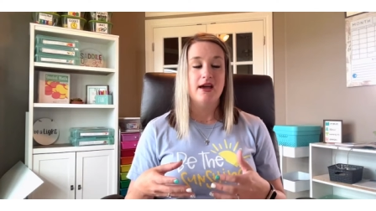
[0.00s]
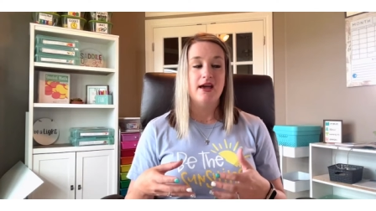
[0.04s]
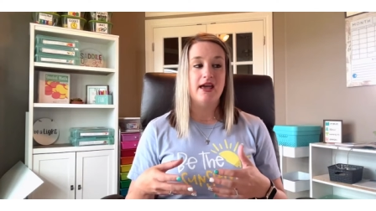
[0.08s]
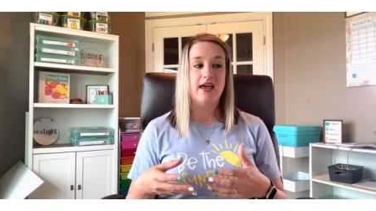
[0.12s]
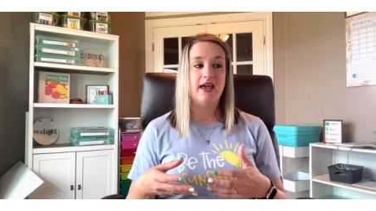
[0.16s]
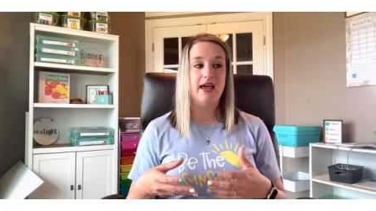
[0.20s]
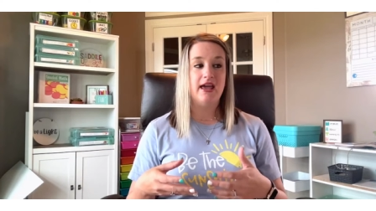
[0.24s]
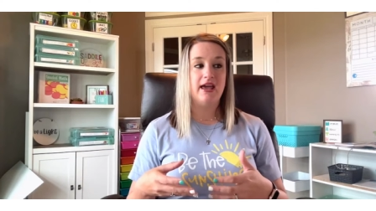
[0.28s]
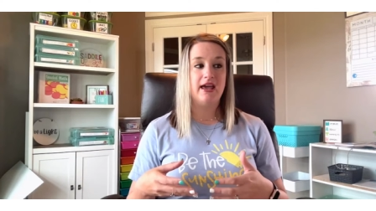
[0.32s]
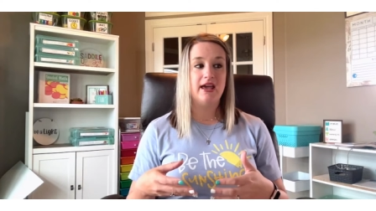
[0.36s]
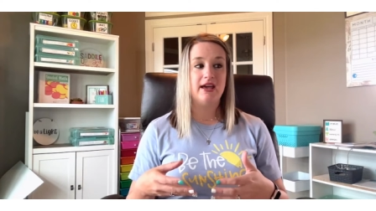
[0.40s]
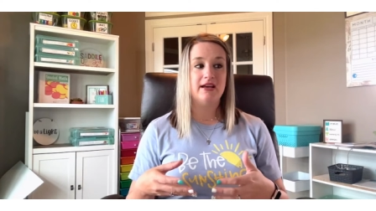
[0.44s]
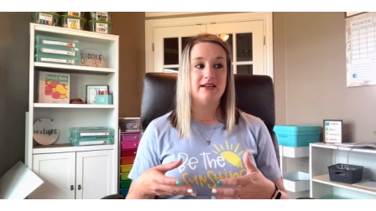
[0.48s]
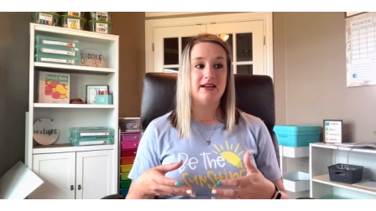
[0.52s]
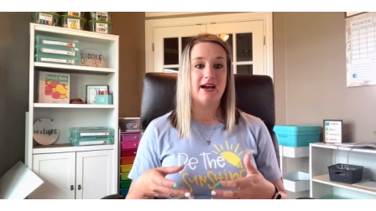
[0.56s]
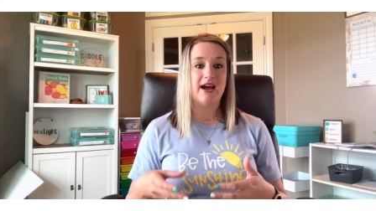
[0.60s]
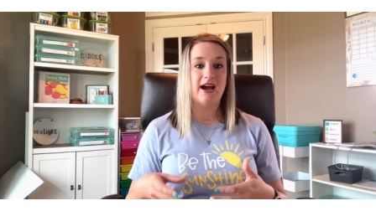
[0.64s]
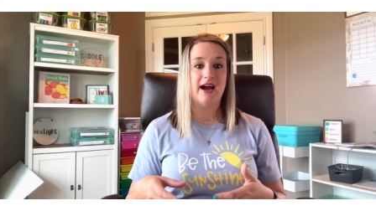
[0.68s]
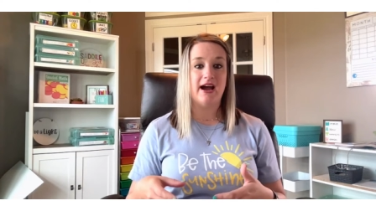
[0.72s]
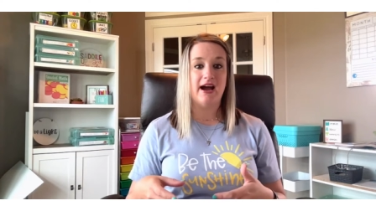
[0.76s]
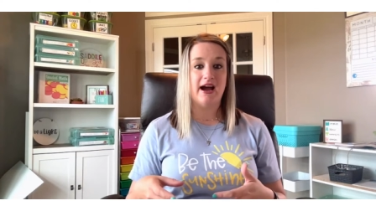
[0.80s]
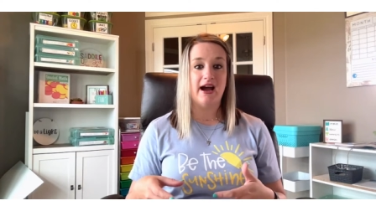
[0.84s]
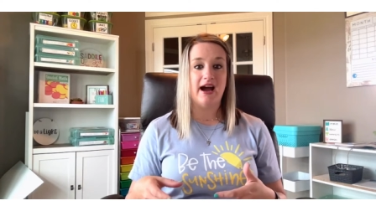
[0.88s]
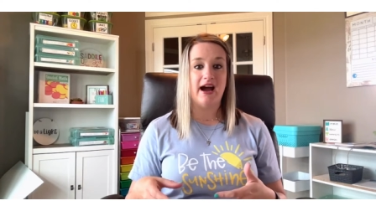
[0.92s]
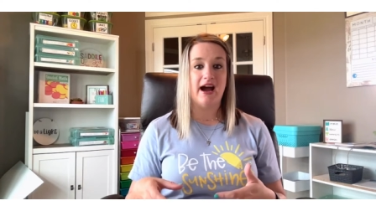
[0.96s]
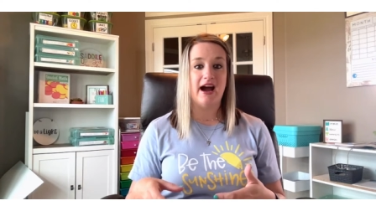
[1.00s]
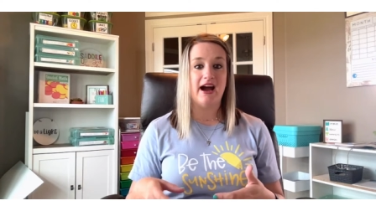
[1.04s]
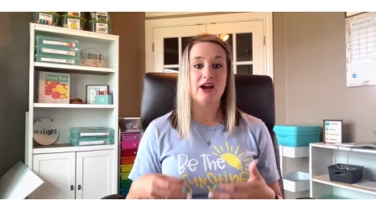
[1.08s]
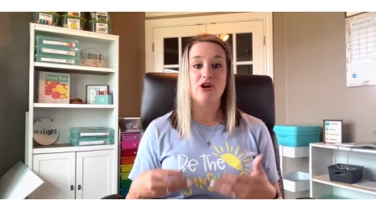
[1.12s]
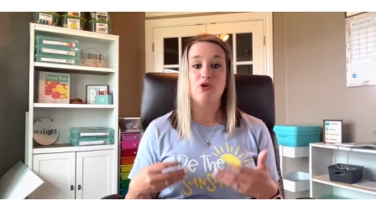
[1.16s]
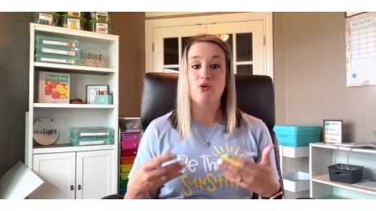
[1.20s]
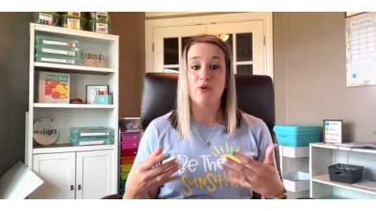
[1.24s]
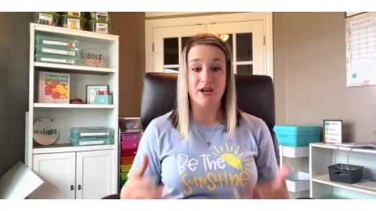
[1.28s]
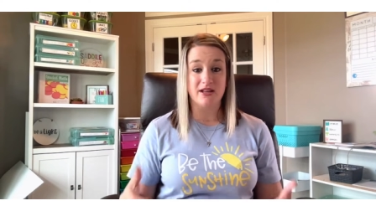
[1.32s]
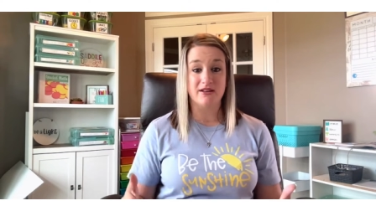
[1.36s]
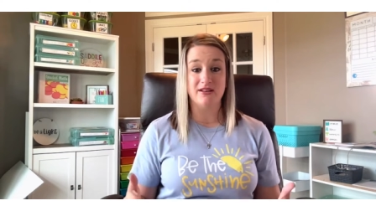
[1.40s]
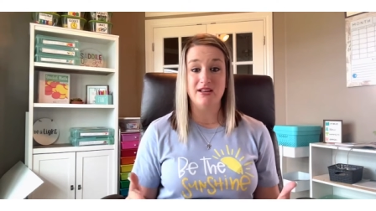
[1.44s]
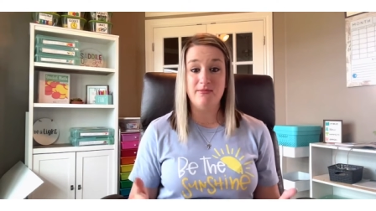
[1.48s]
and I
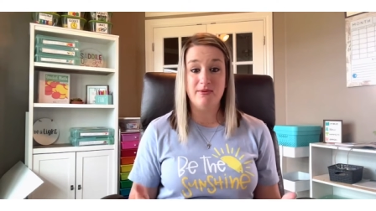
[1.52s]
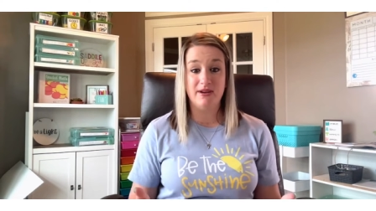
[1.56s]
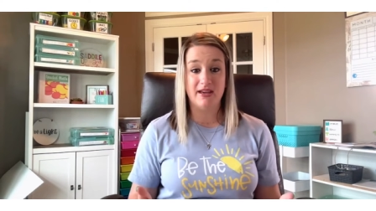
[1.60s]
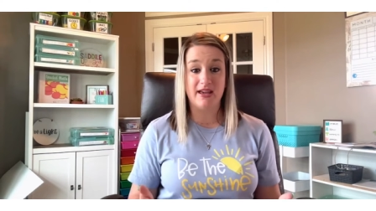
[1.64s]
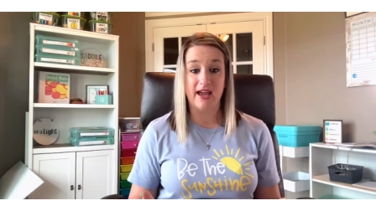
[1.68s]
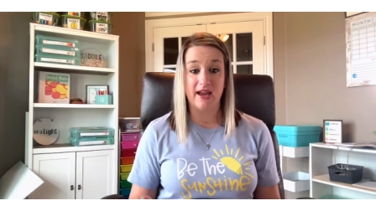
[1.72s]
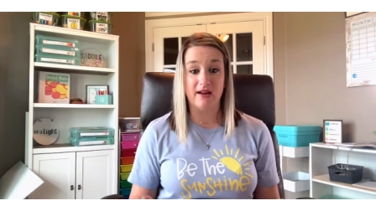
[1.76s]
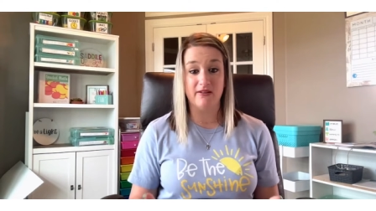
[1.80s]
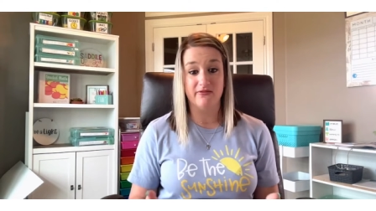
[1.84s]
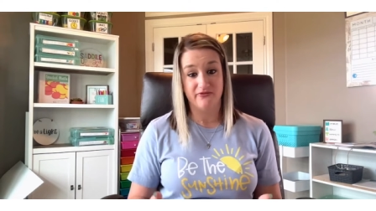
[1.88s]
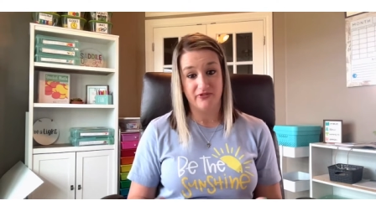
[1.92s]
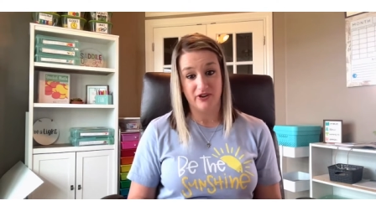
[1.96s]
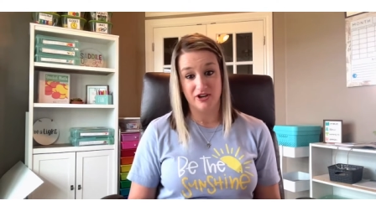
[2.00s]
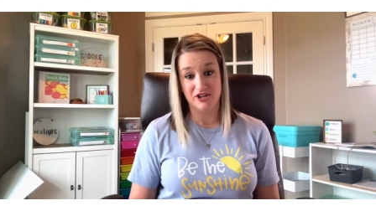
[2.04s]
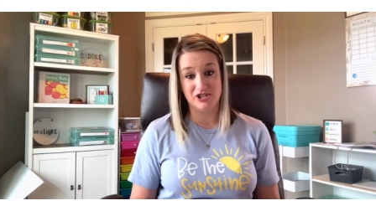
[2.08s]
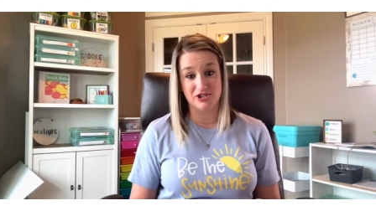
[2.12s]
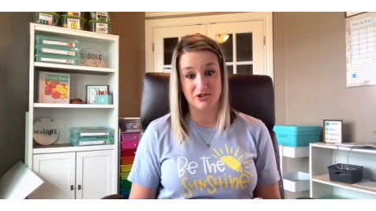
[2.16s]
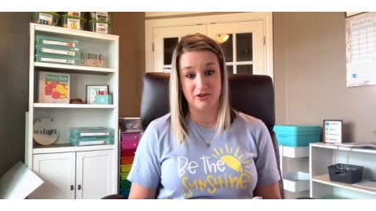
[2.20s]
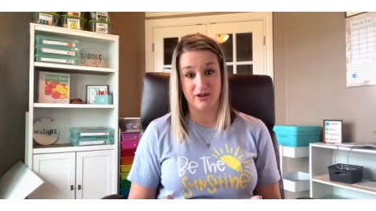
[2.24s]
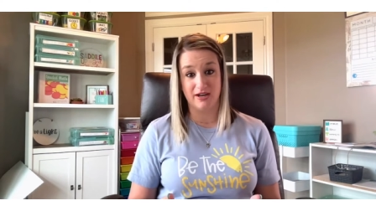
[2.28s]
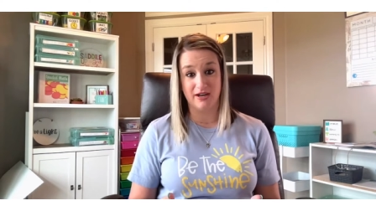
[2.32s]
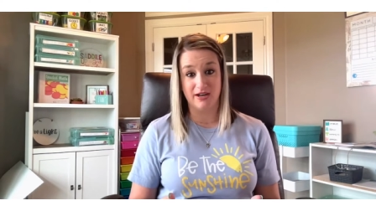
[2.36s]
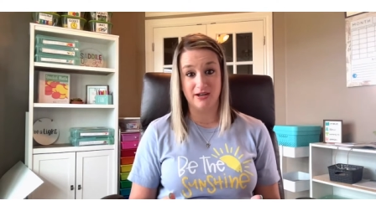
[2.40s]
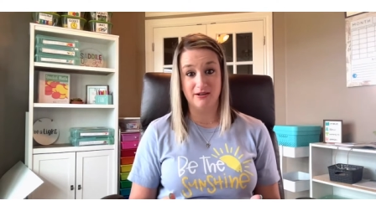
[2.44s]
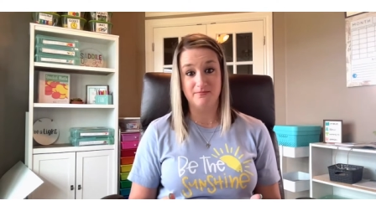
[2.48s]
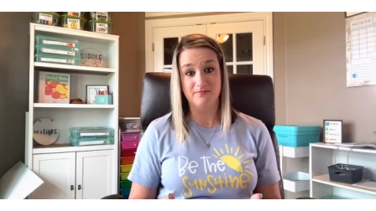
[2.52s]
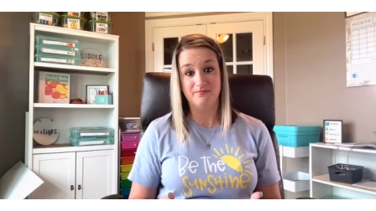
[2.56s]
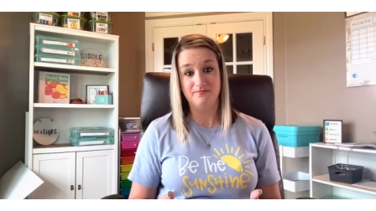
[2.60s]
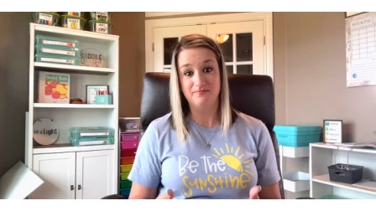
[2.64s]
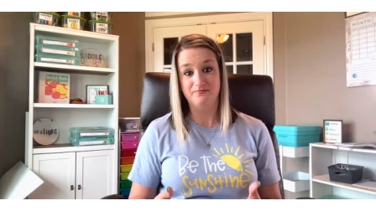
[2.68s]
quickly became frustrated.